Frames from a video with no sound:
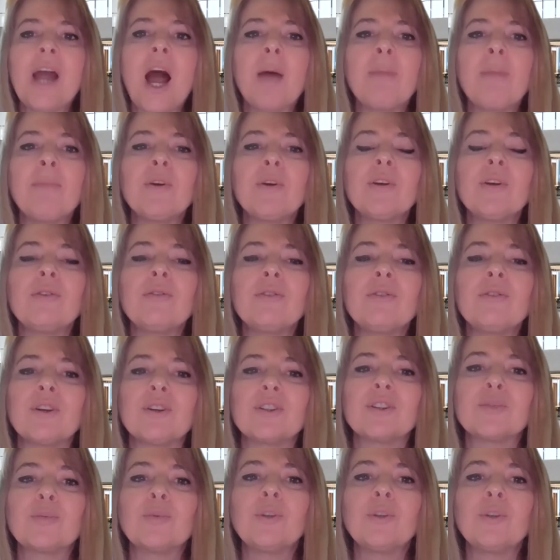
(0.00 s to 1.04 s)
I'm
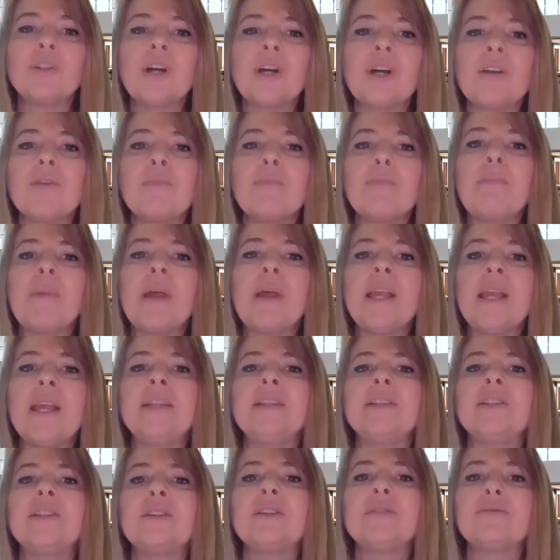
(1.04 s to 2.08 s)
curious, what are the
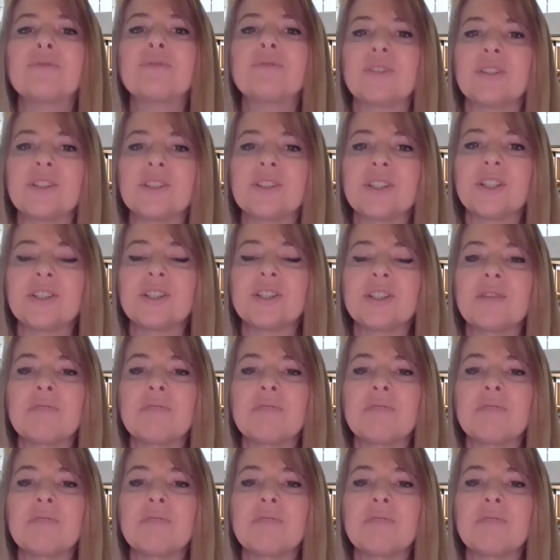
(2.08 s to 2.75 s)
main differences